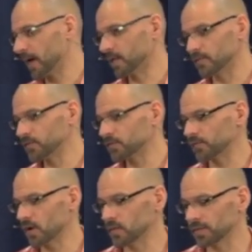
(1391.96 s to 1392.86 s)
love this
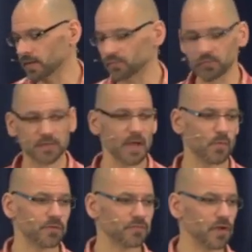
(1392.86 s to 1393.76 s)
show, The Next Food
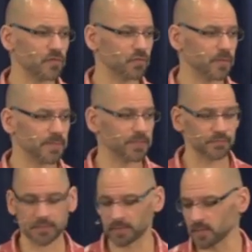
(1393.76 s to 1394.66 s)
Network Star. It's one of my
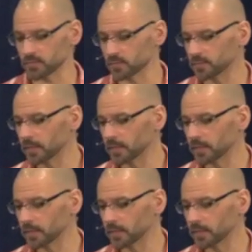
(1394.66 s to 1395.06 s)
guilty pleasures.